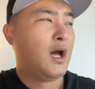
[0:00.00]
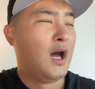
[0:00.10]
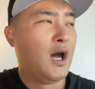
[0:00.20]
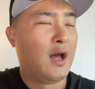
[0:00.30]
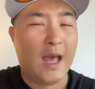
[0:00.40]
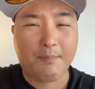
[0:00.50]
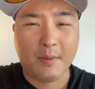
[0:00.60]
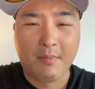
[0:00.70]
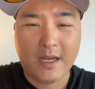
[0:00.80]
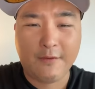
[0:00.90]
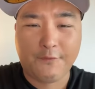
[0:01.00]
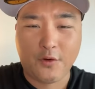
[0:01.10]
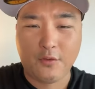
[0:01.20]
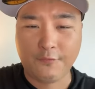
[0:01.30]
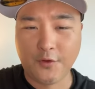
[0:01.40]
Uh, happy Monday
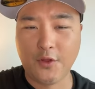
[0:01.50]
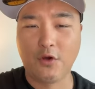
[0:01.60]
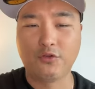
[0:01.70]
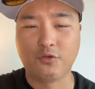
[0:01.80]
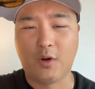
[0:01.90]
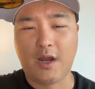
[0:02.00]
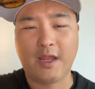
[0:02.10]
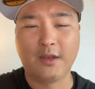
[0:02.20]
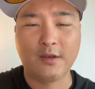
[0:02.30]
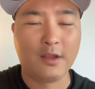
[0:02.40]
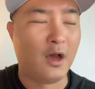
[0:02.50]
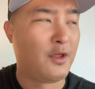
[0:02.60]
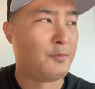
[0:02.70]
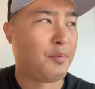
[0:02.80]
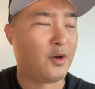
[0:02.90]
for, for those who are in the
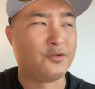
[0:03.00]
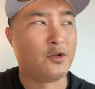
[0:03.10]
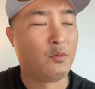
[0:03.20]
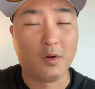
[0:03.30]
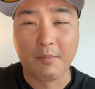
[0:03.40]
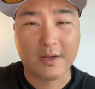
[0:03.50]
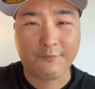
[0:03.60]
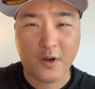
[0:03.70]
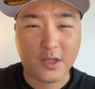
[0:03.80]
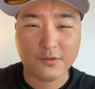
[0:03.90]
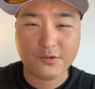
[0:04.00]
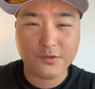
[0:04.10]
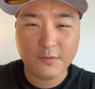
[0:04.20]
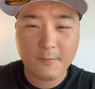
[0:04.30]
other parts of the world, but friends.